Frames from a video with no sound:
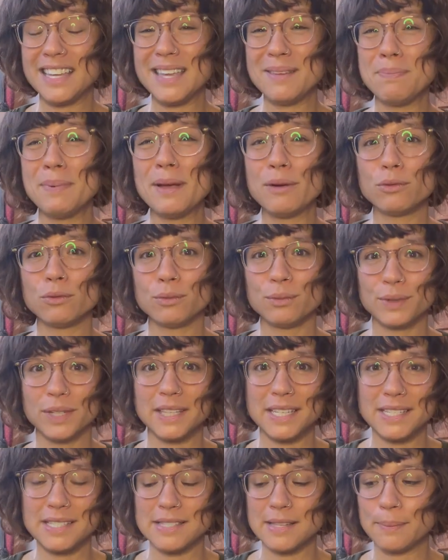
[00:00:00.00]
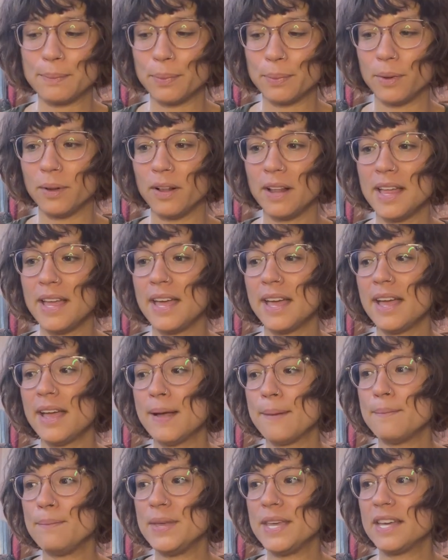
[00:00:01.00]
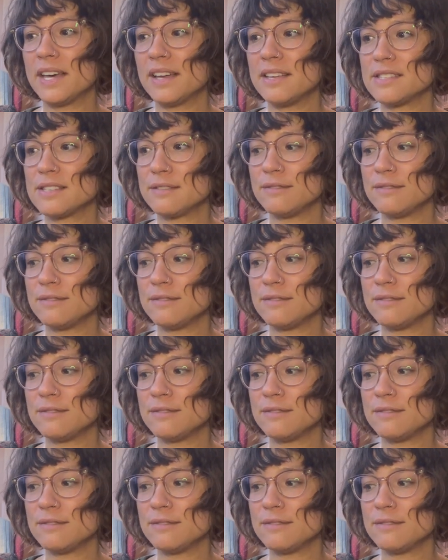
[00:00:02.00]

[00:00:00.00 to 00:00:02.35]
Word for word: Keep it really simple because